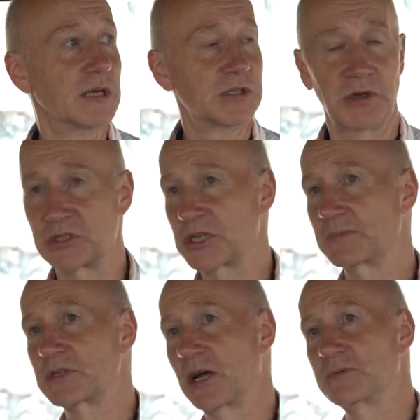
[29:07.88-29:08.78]
So at
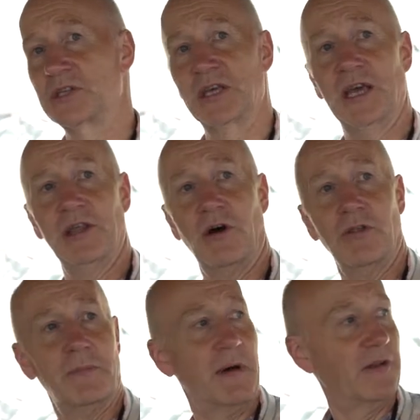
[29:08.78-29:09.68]
some times of the year,
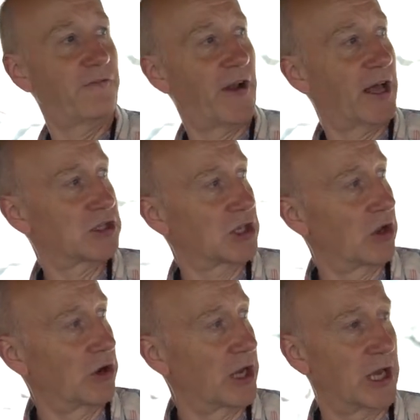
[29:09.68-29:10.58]
on the mud flats
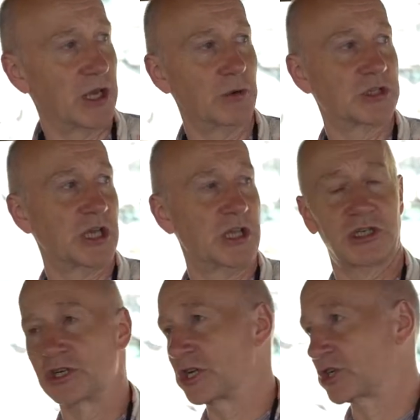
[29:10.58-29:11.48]
along here you will see the
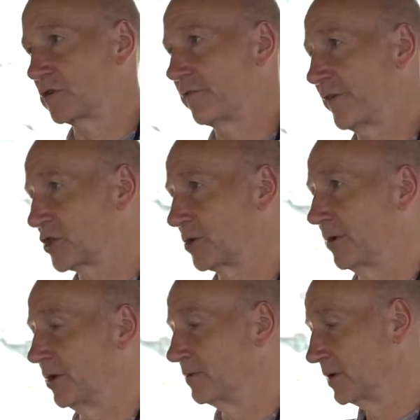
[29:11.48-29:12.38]
traditional
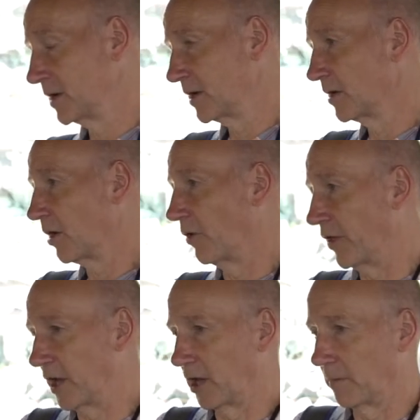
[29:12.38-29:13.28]
fishermen on
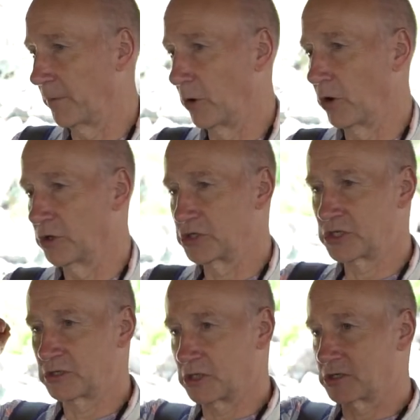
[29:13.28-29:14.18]
their little
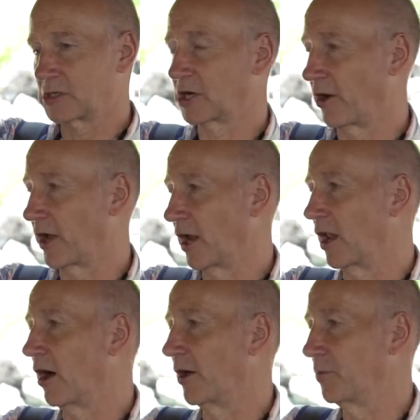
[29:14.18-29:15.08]
boards just throwing a
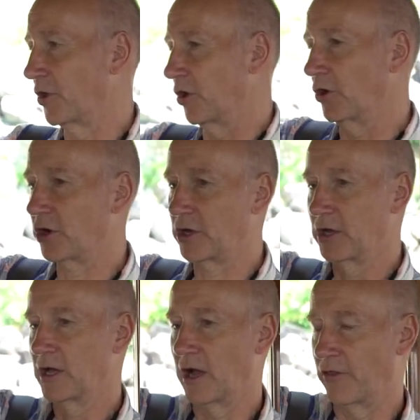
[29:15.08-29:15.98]
line with a hook
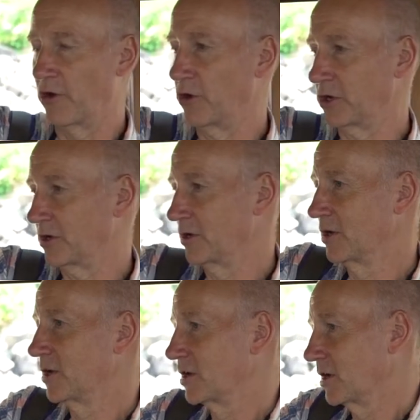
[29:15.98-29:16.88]
and the hook
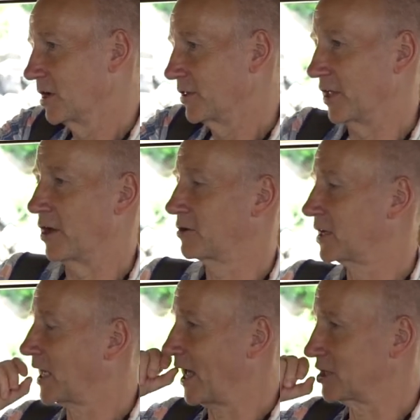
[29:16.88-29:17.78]
they
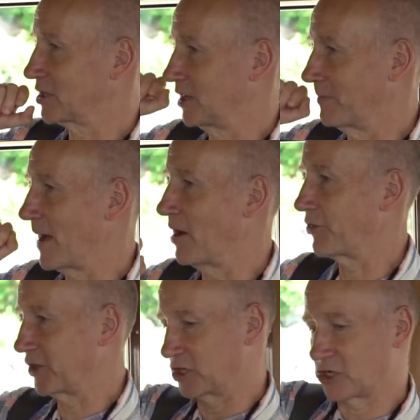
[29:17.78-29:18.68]
don't catch it in the
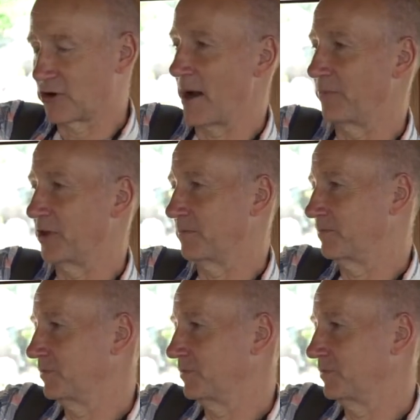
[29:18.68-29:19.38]
mouth they just grab the